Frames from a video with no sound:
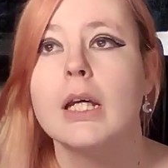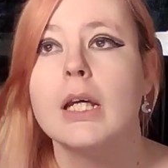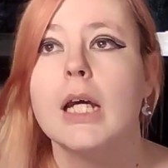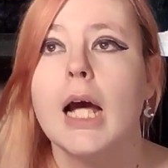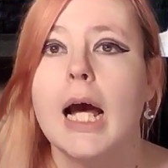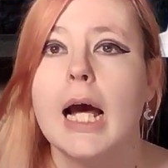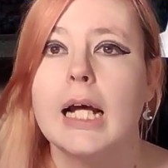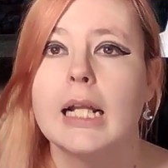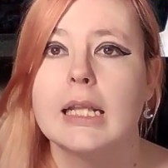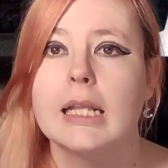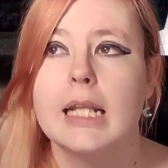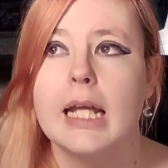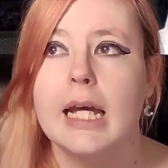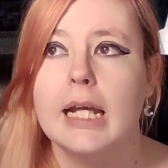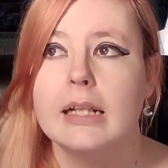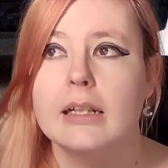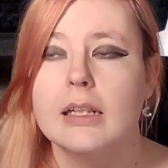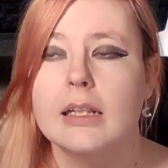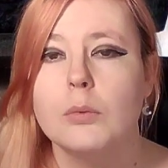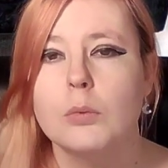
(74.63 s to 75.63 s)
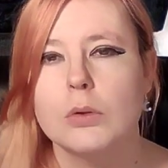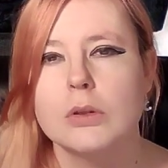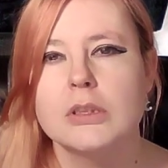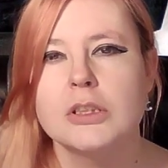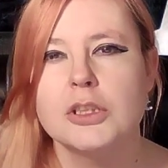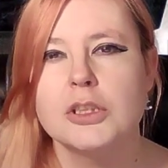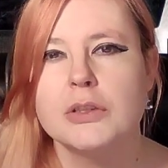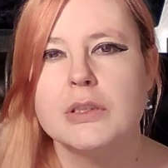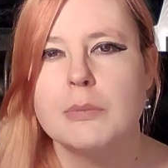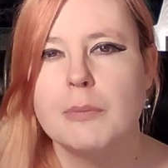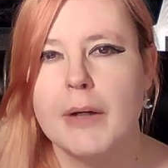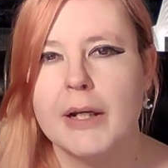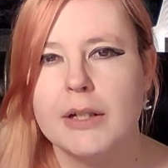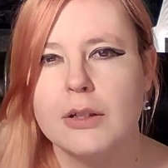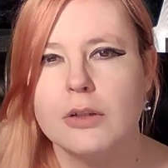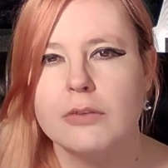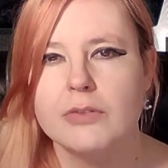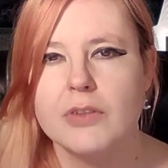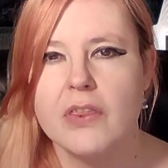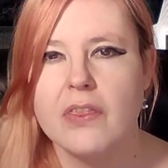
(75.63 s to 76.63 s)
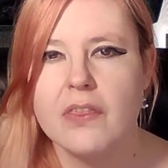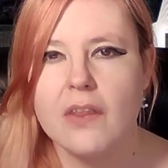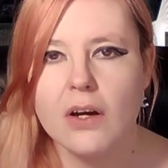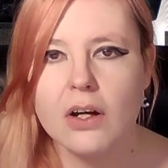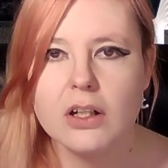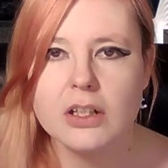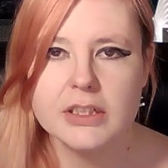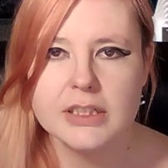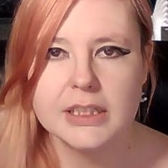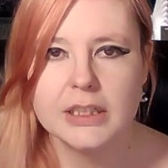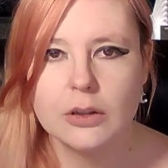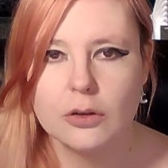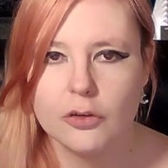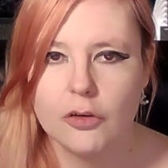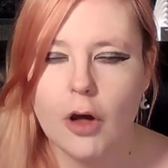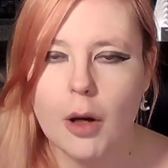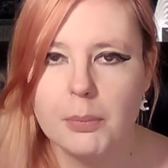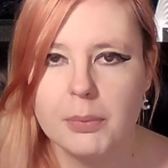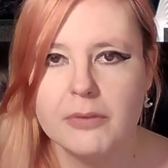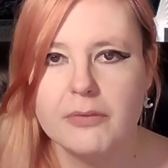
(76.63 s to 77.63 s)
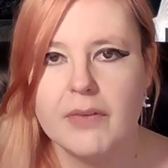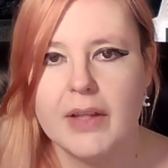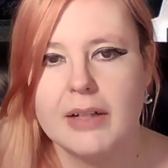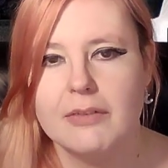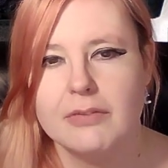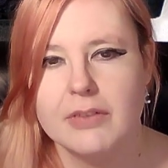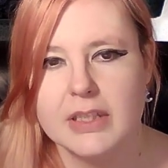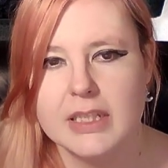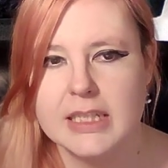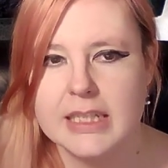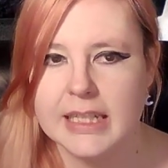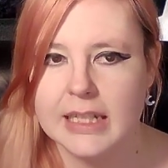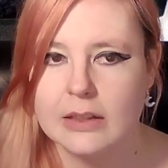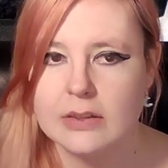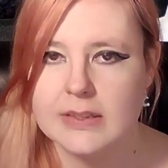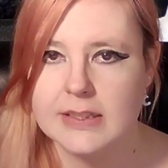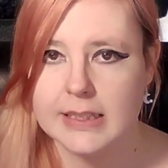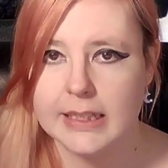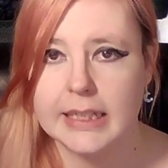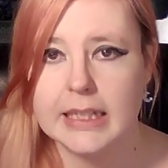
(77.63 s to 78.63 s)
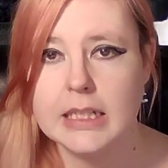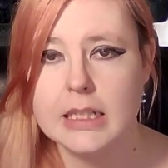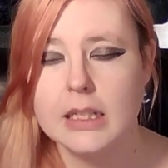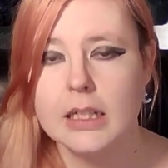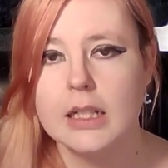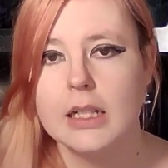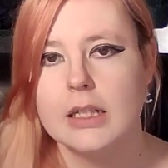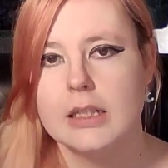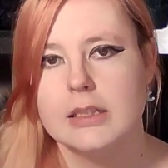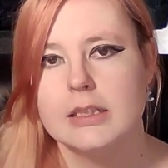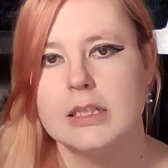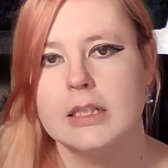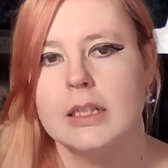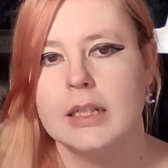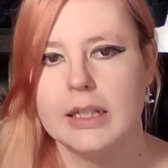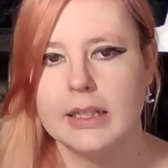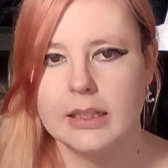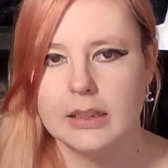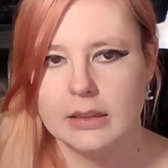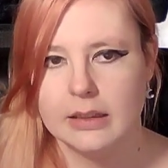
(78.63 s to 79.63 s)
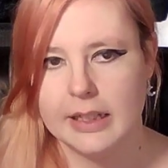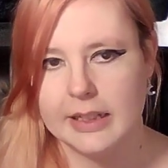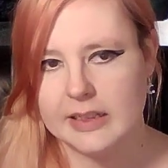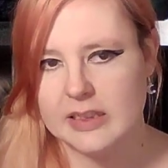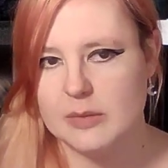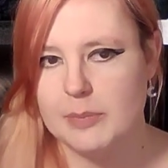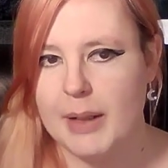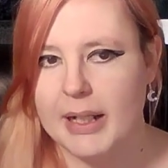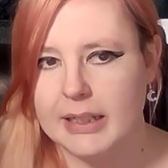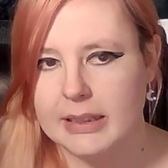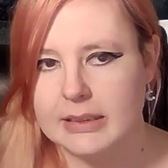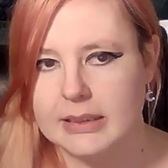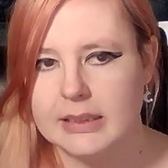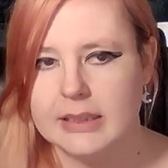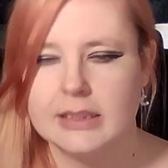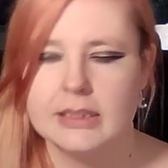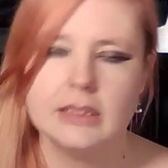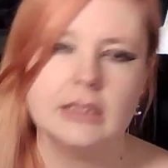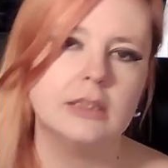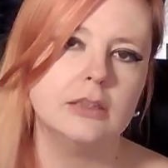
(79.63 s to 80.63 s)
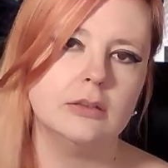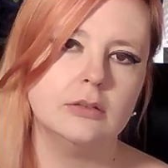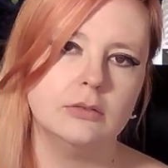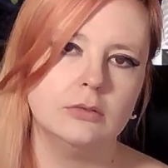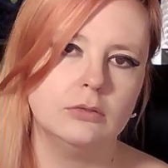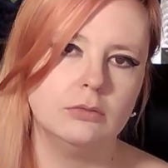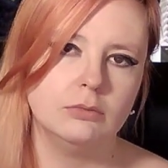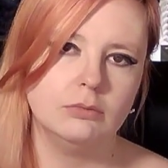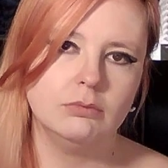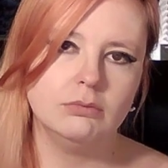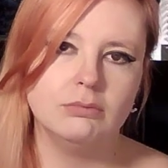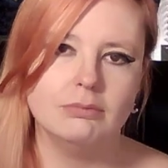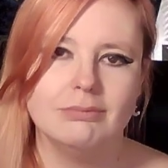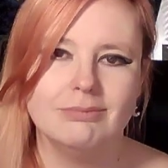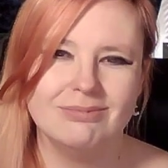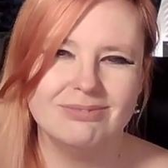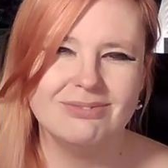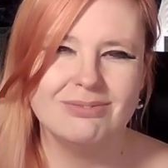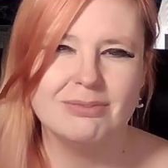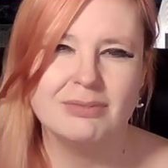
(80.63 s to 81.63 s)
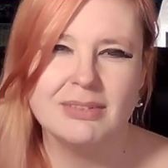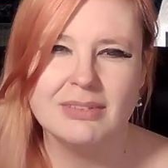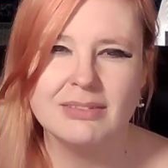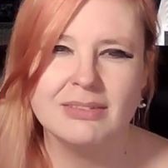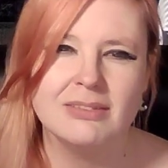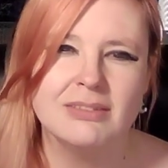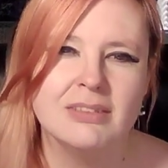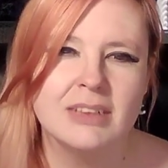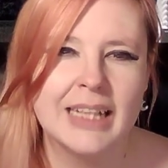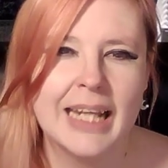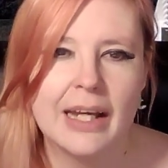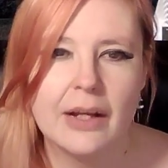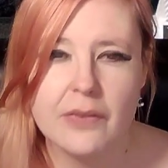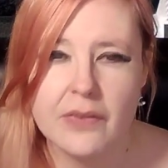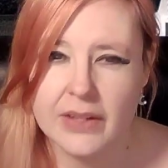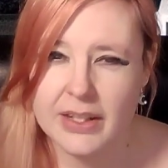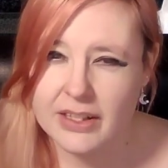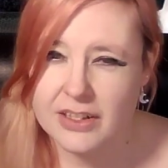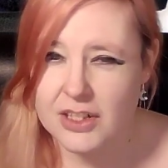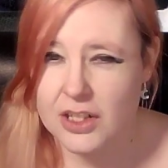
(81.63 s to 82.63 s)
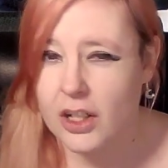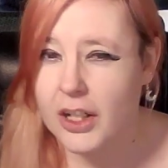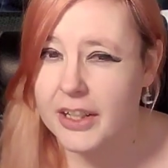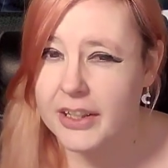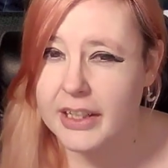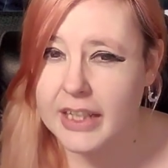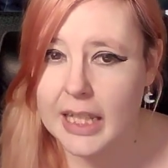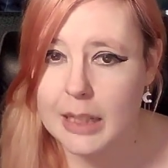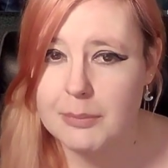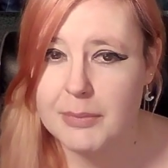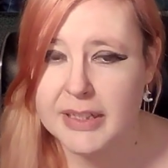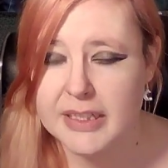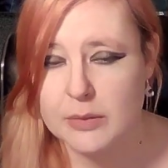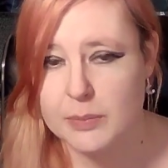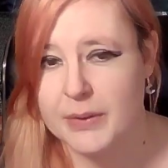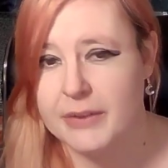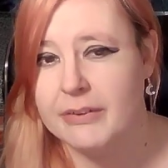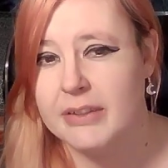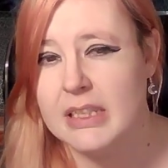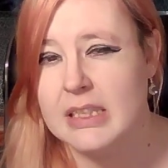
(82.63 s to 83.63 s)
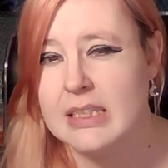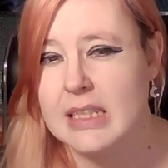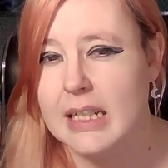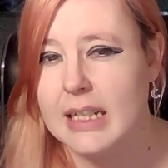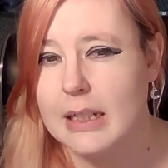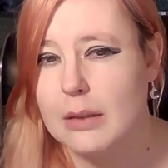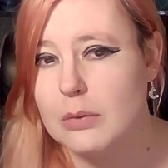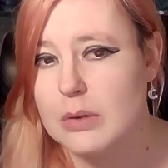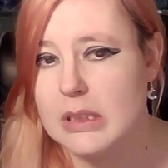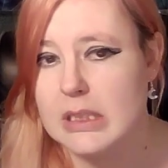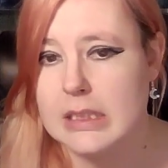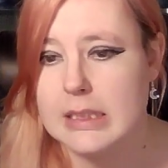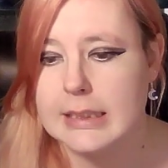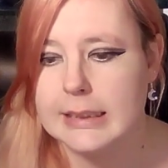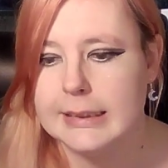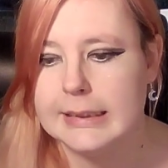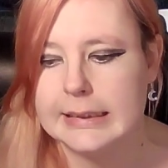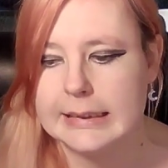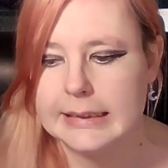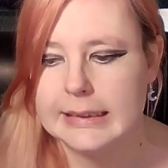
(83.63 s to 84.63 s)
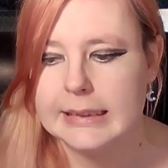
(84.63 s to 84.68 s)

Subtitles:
and then they wanted you to pay another 30 on top of that for the DLC to like expand it and get the entire game experience. And I was like,